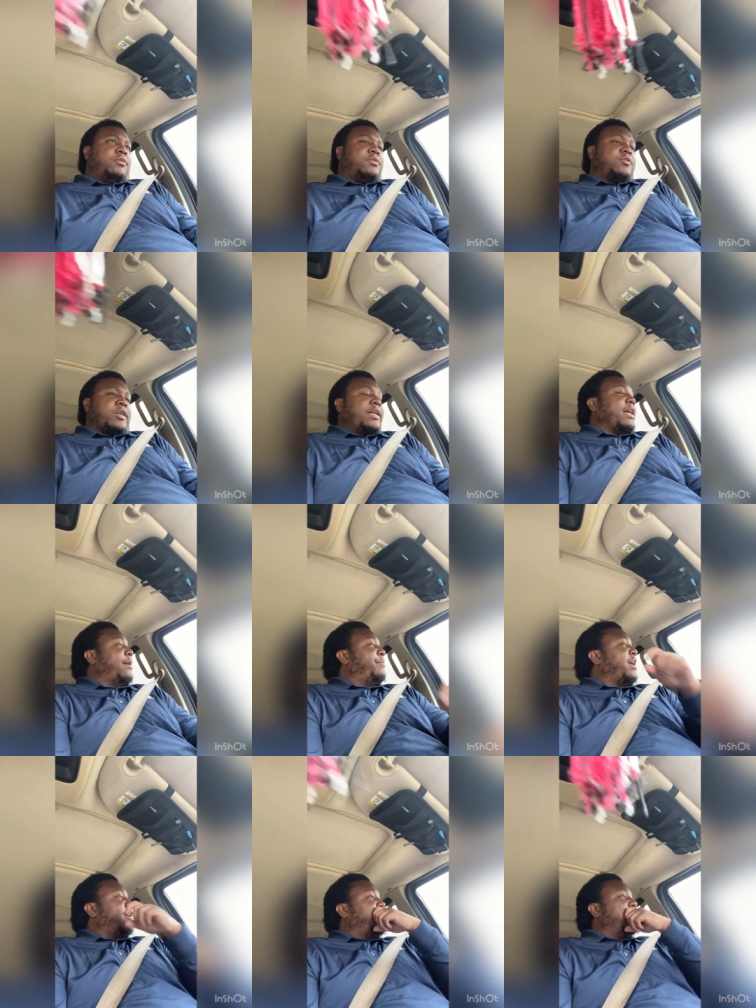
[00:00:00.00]
So I got
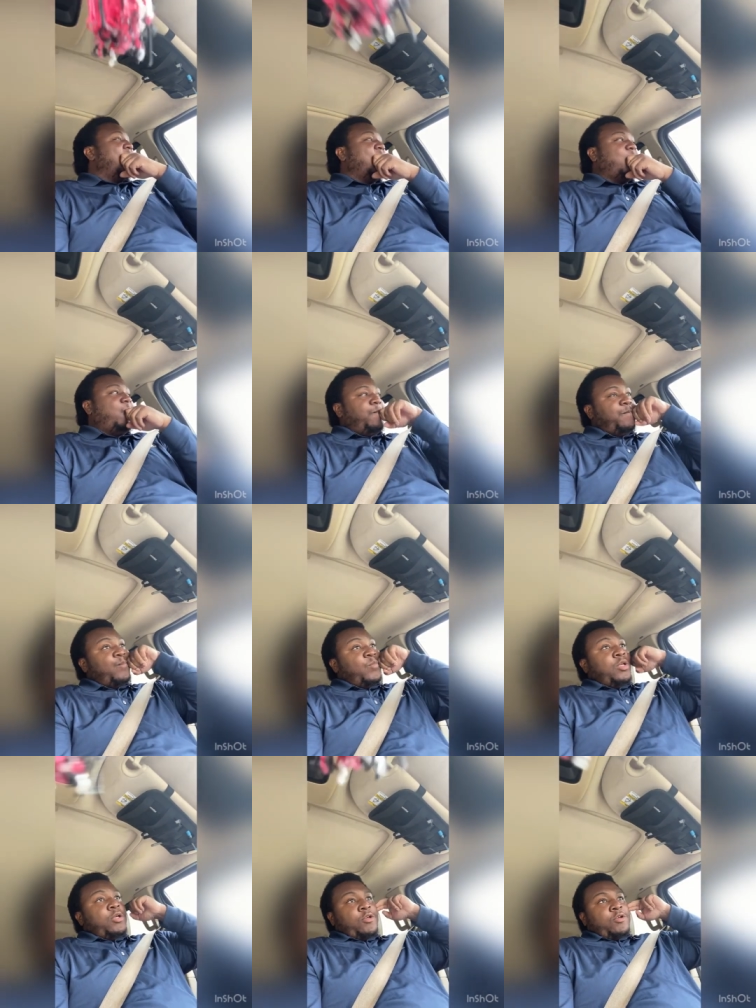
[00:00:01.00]
back from
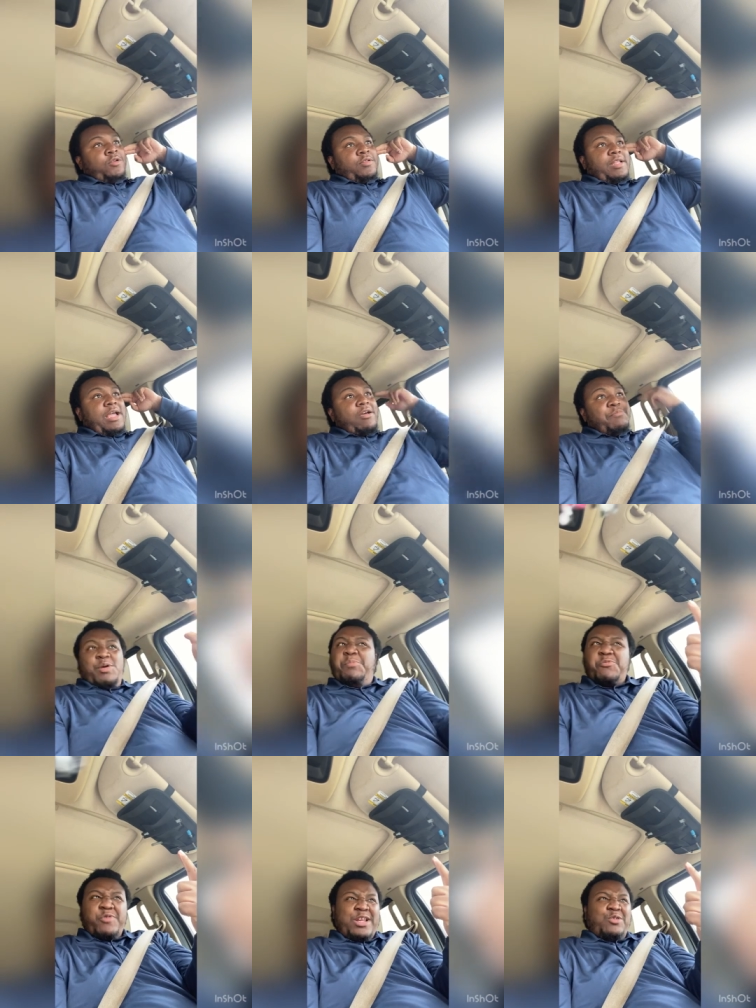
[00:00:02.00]
home. Now I'm on
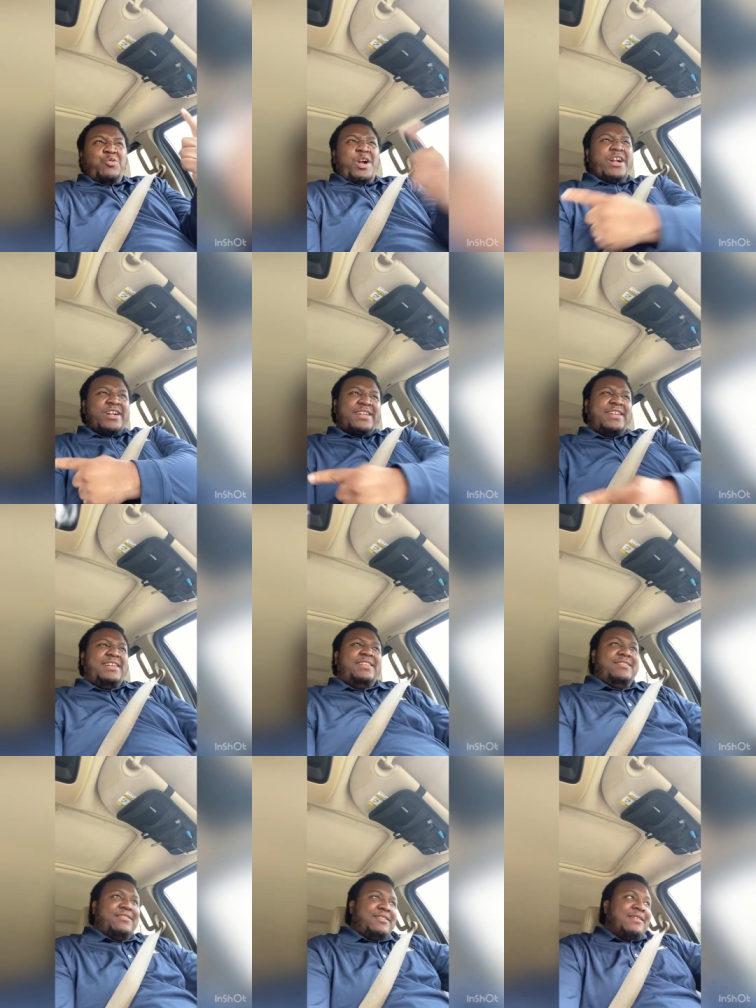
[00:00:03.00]
my way to work,
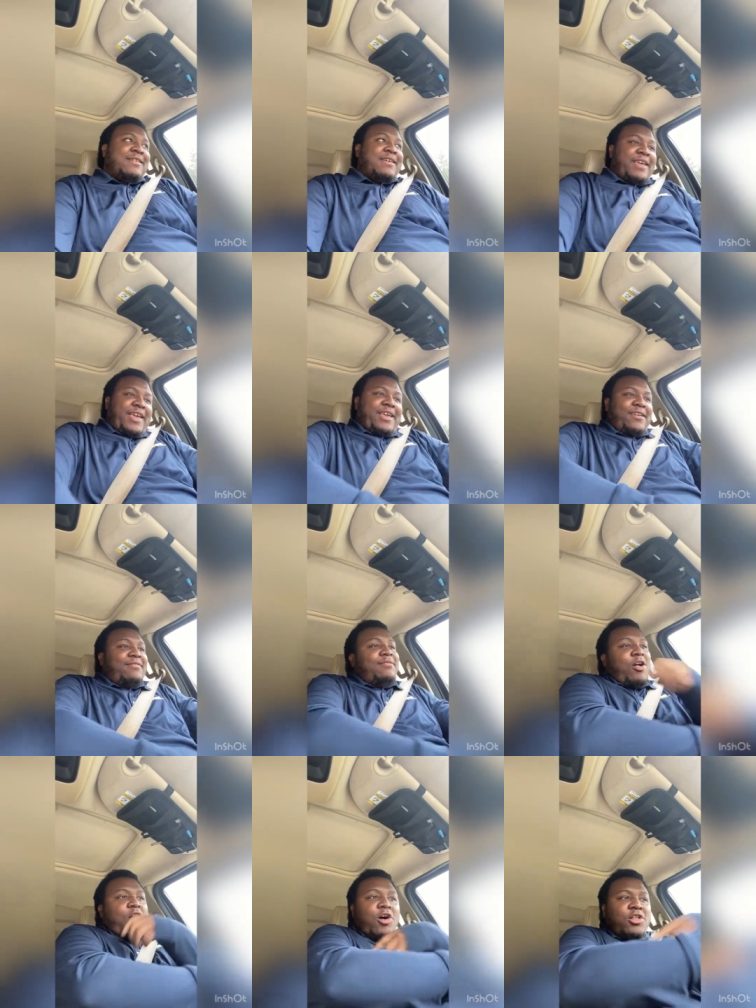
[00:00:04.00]
and all